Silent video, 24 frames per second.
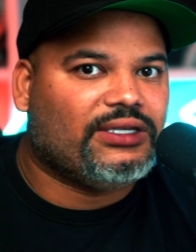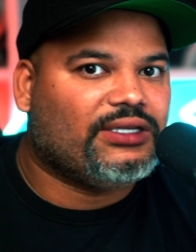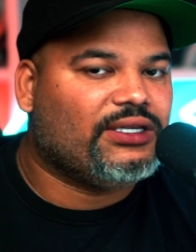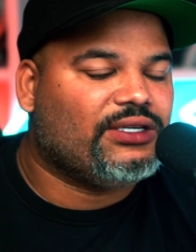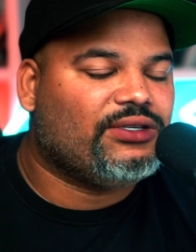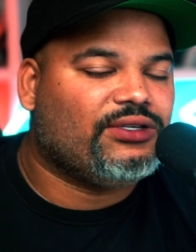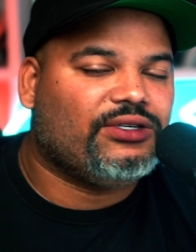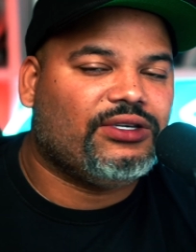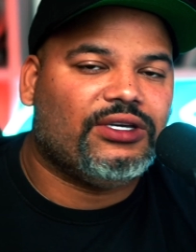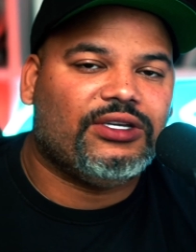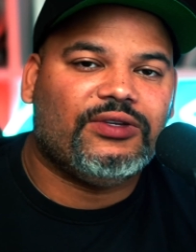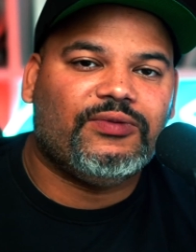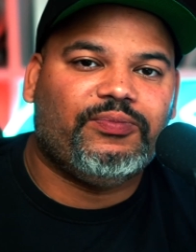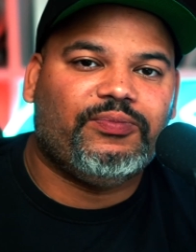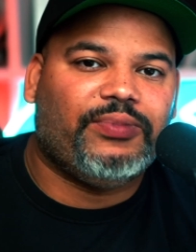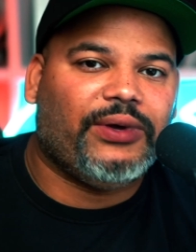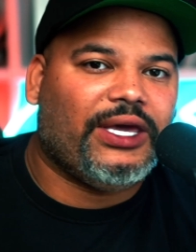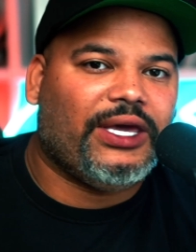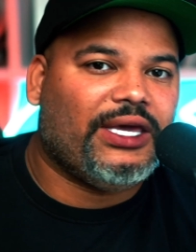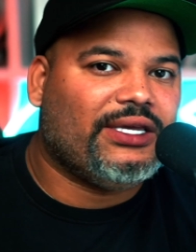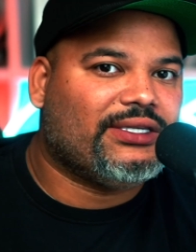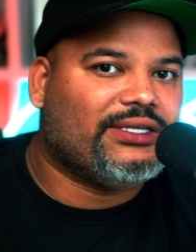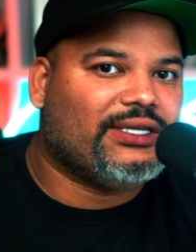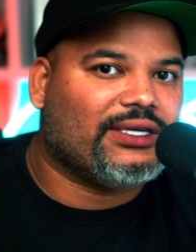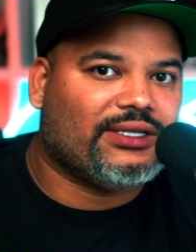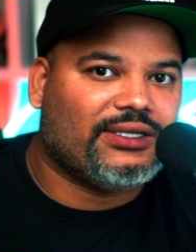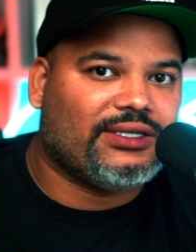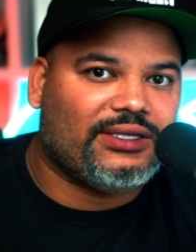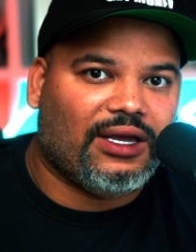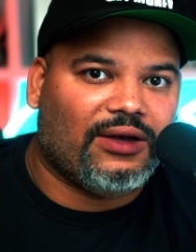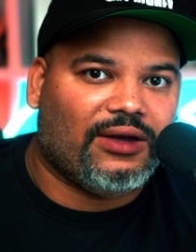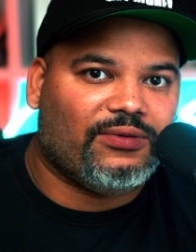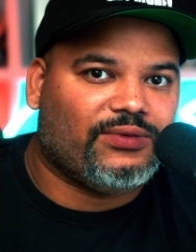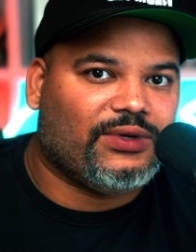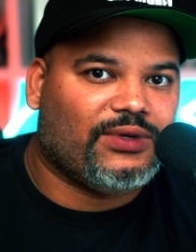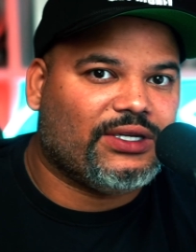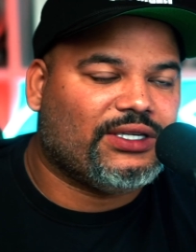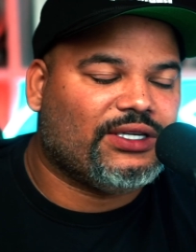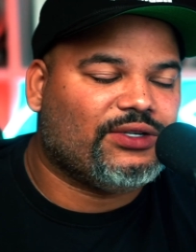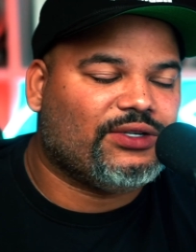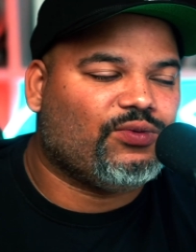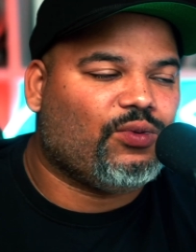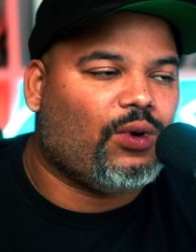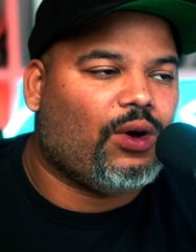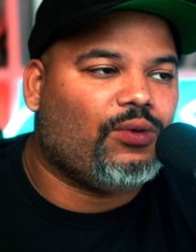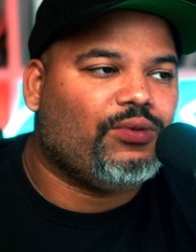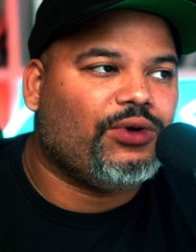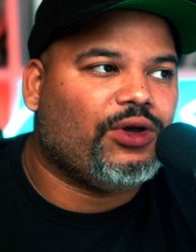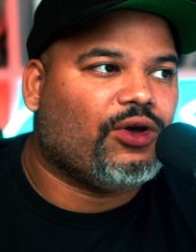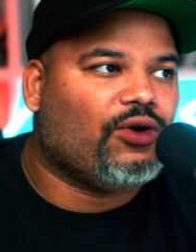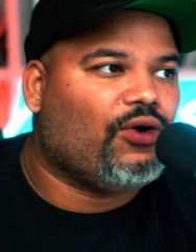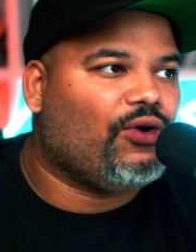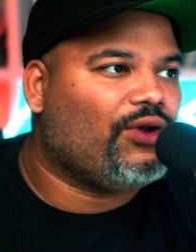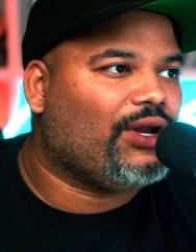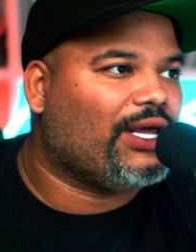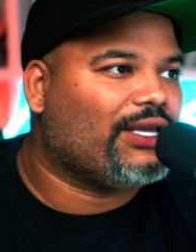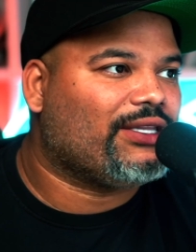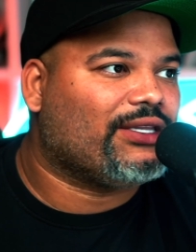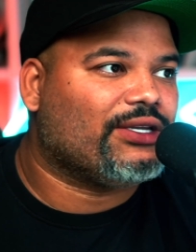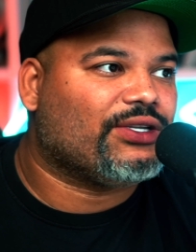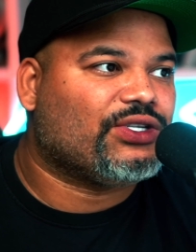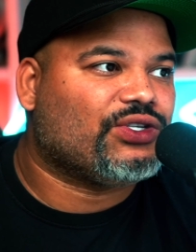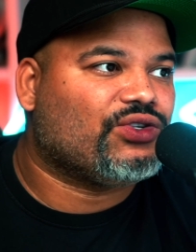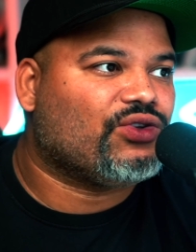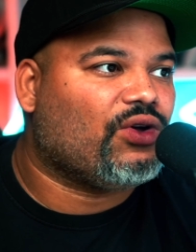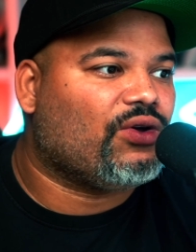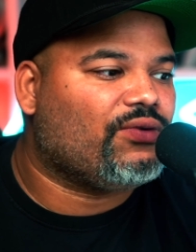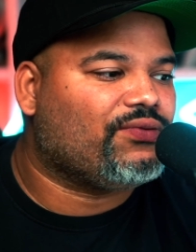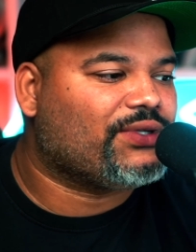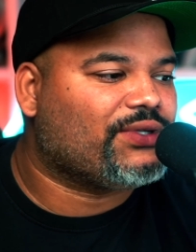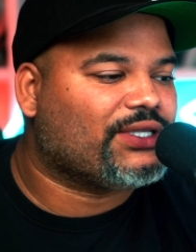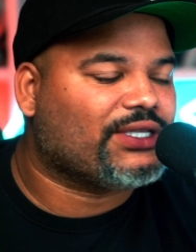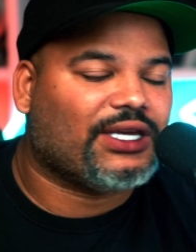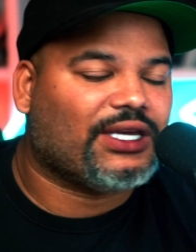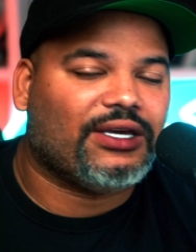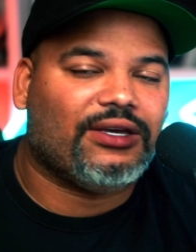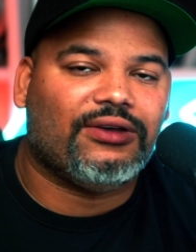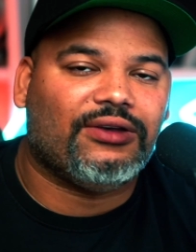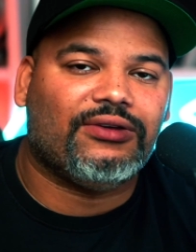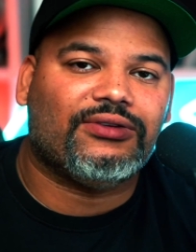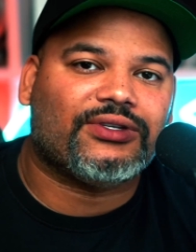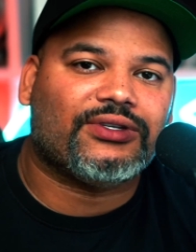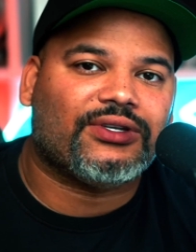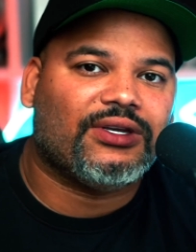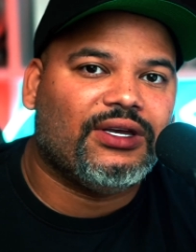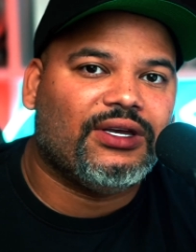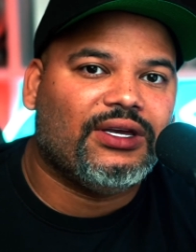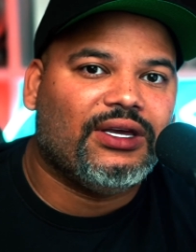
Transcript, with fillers: is just basic stuff this is what we call like the soft skills